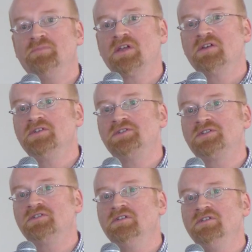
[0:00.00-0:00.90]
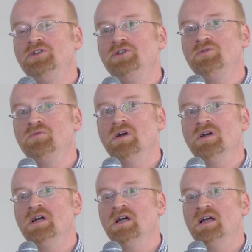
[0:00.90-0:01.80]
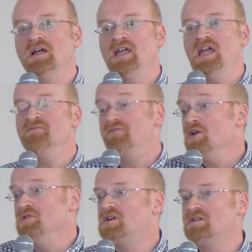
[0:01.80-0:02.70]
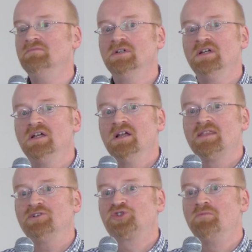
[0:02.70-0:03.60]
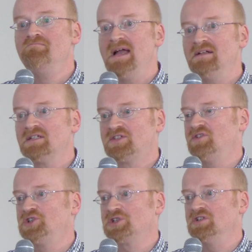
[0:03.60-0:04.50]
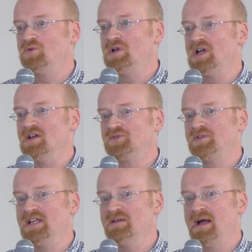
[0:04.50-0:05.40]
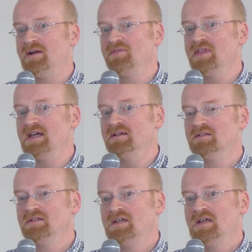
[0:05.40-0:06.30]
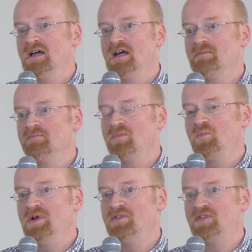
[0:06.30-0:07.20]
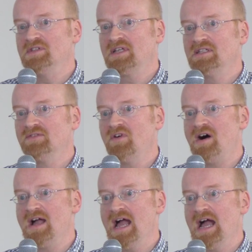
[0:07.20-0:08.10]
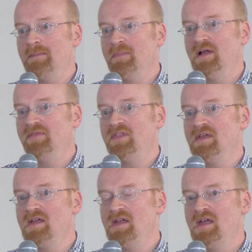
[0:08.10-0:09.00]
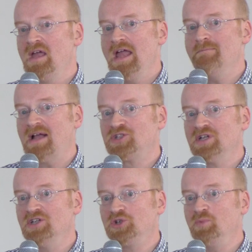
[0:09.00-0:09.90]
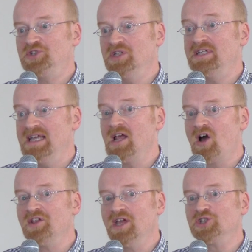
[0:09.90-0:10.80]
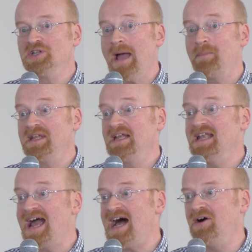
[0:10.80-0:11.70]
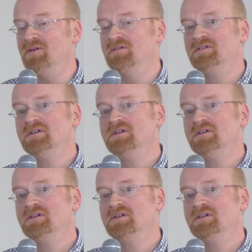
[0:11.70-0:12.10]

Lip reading: because you invoke that tremendous vision of what life's really about there, with the sense of I am and the imagination, which is the incarnation happening now.